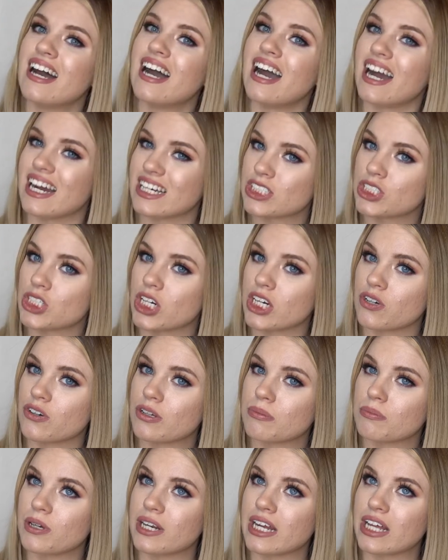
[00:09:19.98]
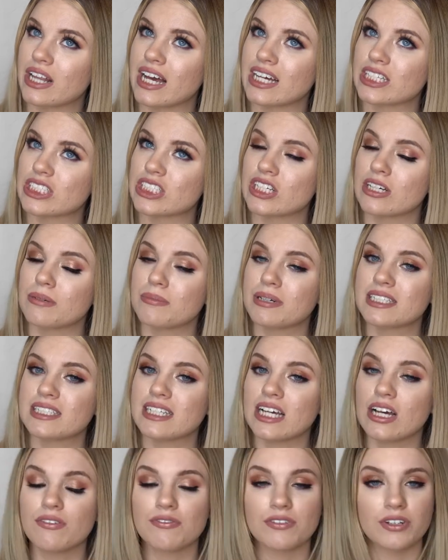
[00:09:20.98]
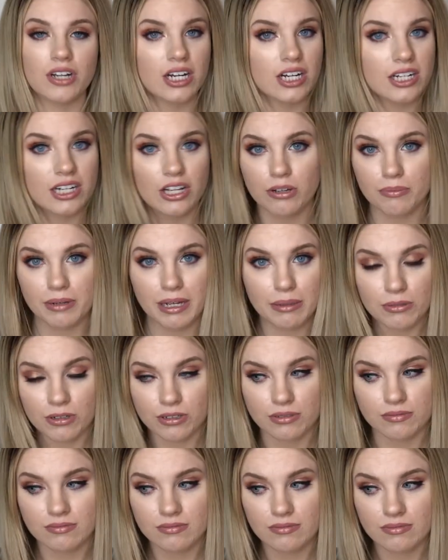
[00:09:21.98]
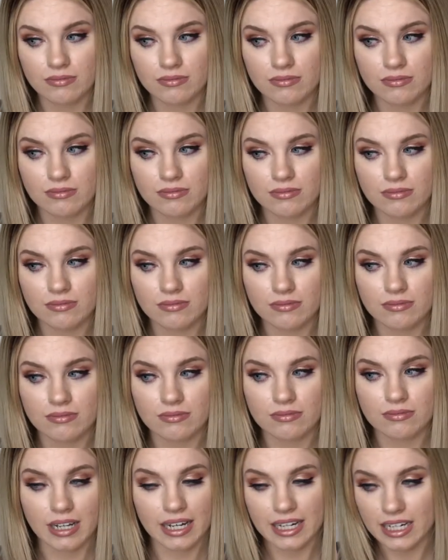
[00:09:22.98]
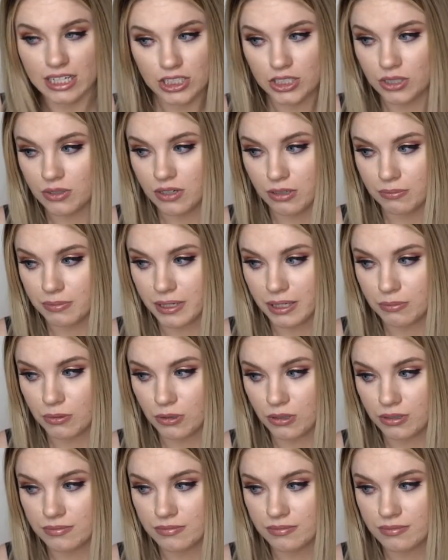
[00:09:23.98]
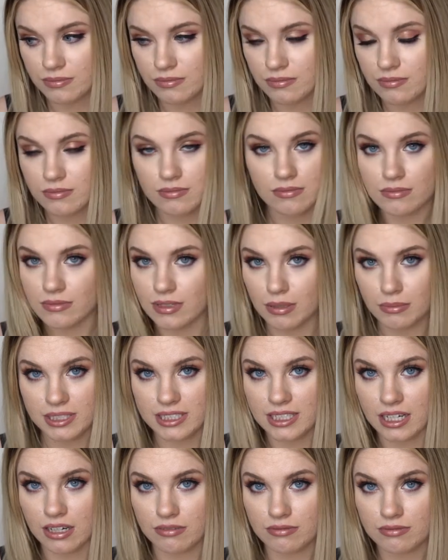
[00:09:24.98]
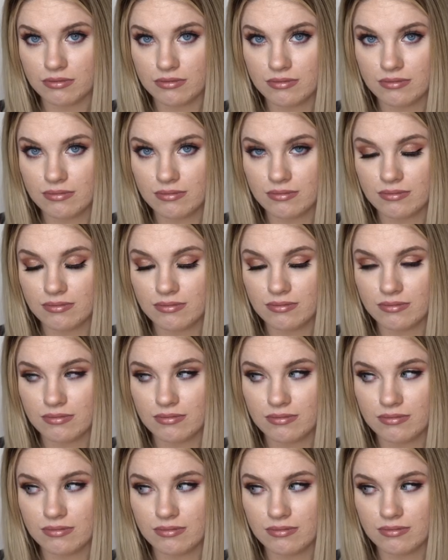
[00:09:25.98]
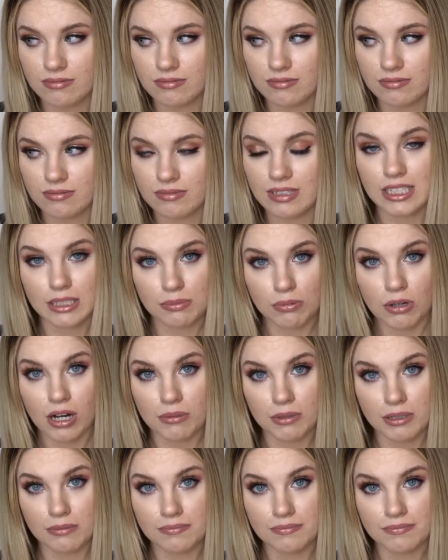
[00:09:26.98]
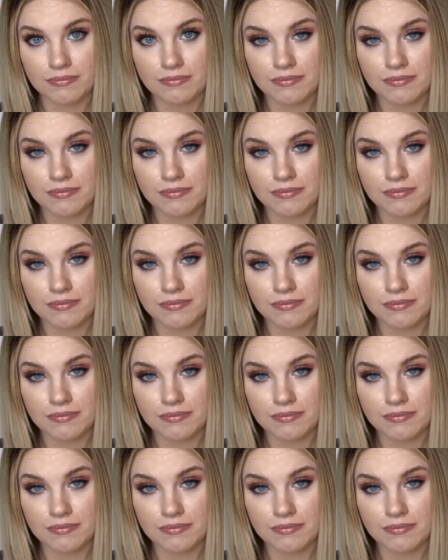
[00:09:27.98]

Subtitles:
I struggle with putting lashes on myself, not on other people. I can do other people, not myself. It's a problem.